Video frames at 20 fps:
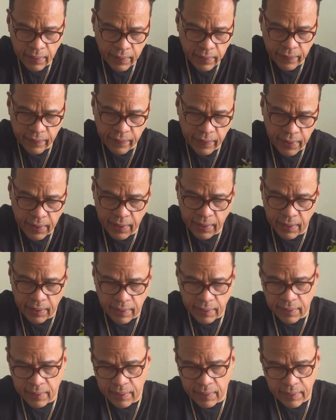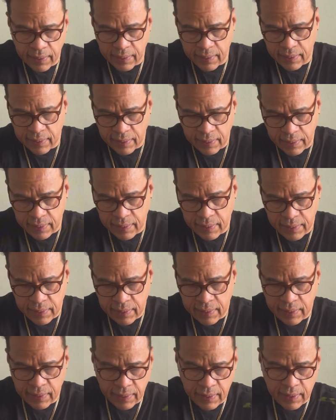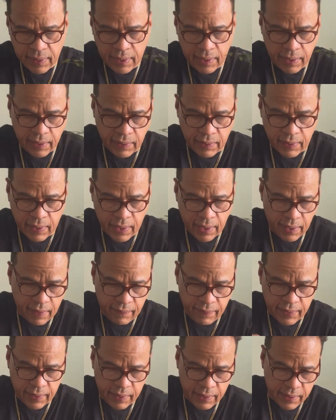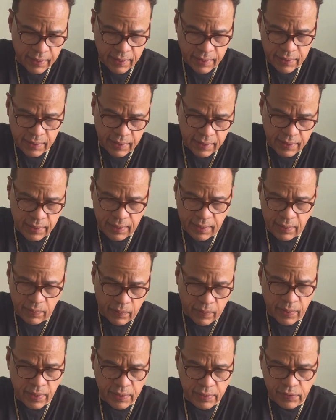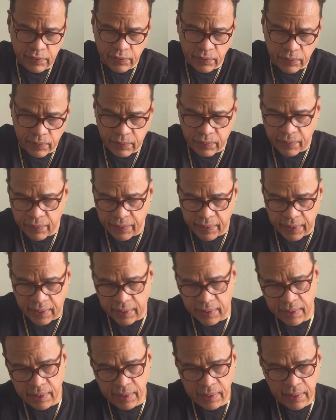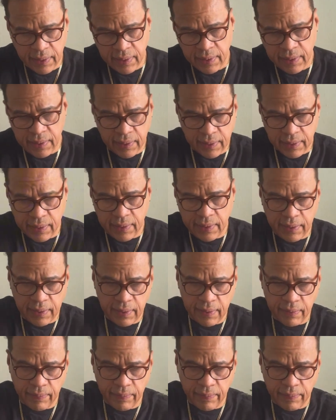All right. There you have it. See? 1, 2, 3. Okay.